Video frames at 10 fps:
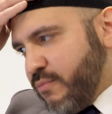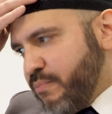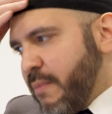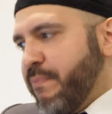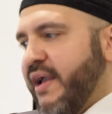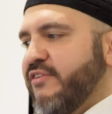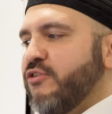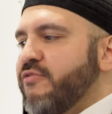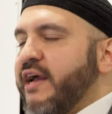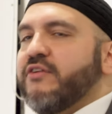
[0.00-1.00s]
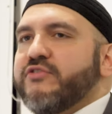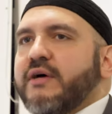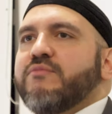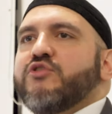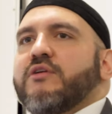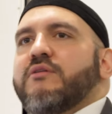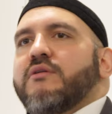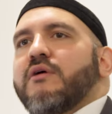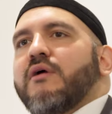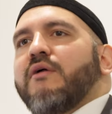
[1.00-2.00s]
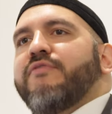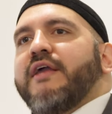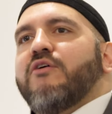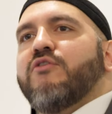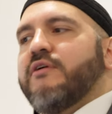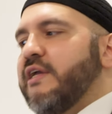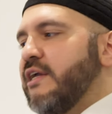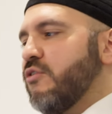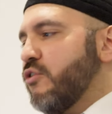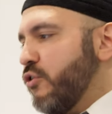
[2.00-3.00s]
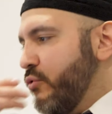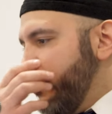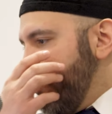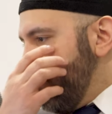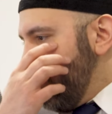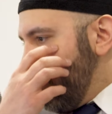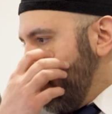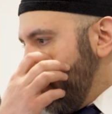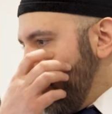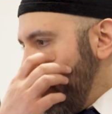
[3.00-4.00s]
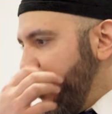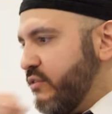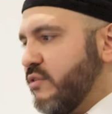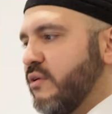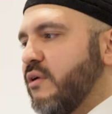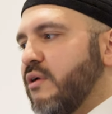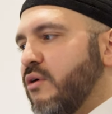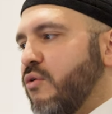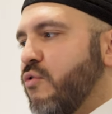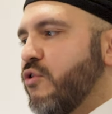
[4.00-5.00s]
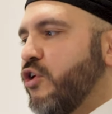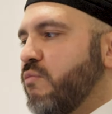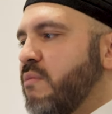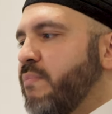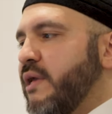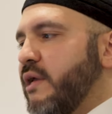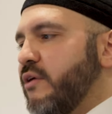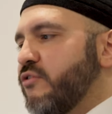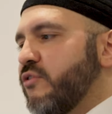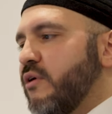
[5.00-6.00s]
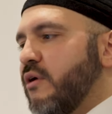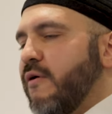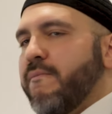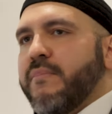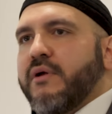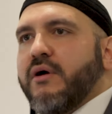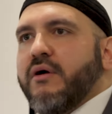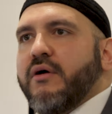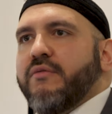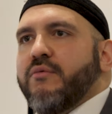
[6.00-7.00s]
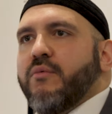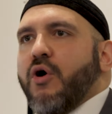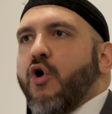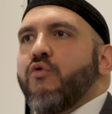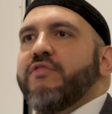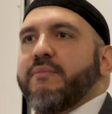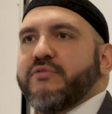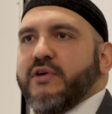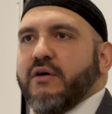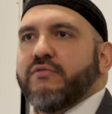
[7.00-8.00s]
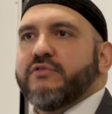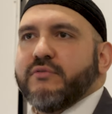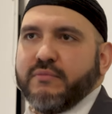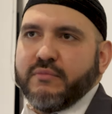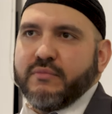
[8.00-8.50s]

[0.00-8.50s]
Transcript: But based on that assumption, con he concluded that all human beings own themselves.